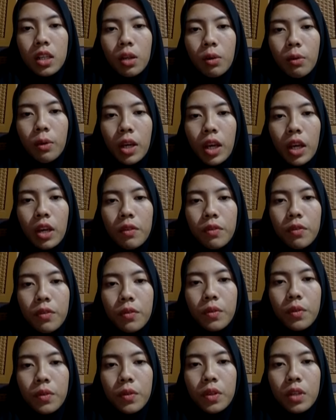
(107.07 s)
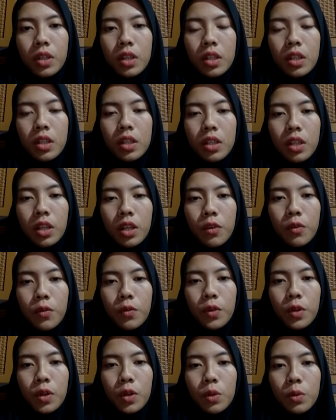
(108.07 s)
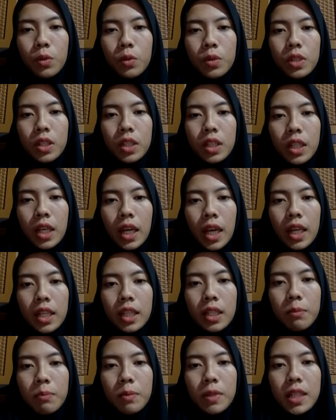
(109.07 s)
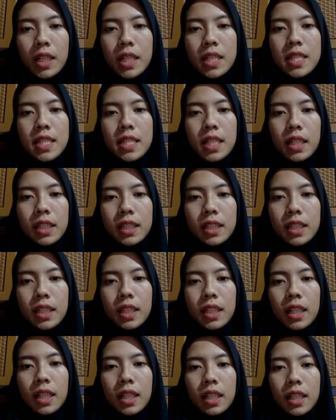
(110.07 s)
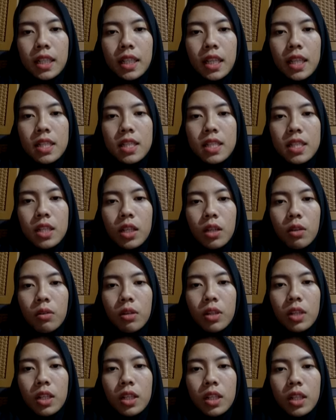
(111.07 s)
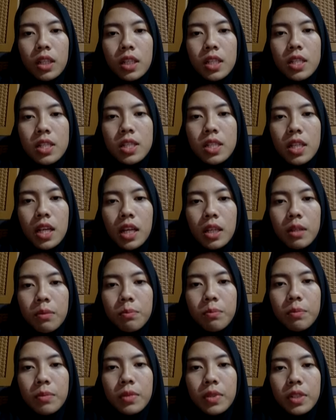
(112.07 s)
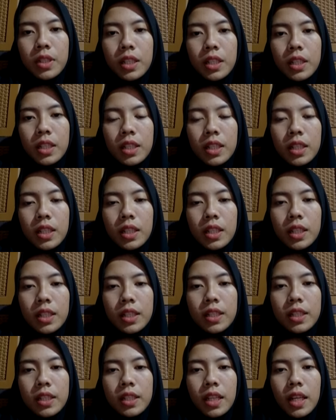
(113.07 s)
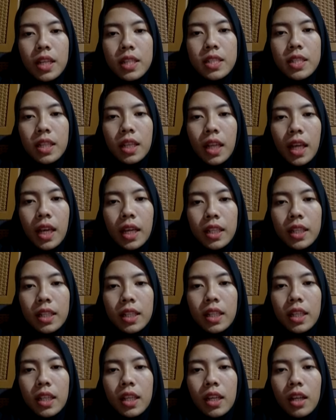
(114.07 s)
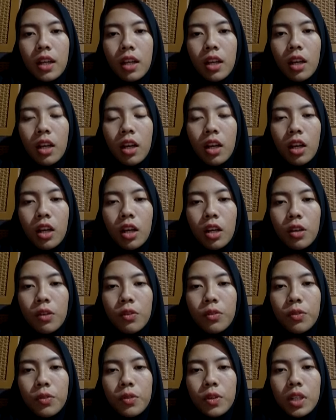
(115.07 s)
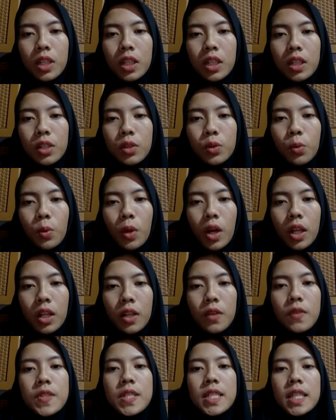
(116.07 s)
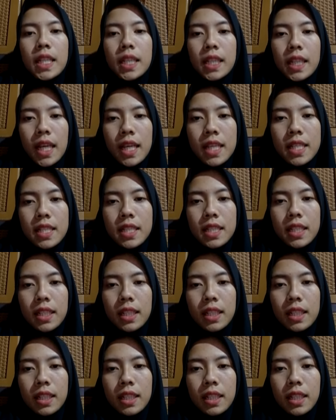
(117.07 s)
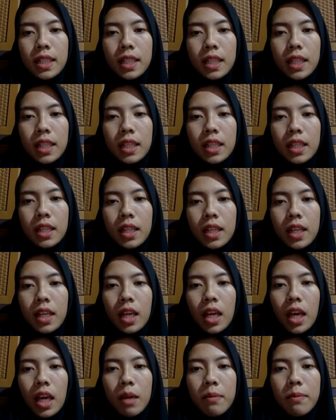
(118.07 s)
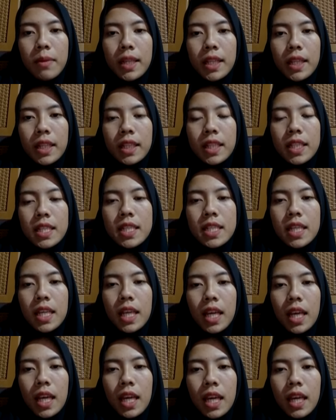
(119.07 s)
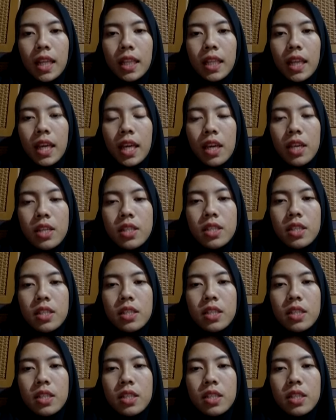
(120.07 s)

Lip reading: we have reviewed the HTP result that saw a sharp decline of 12 syntax learning abilities at age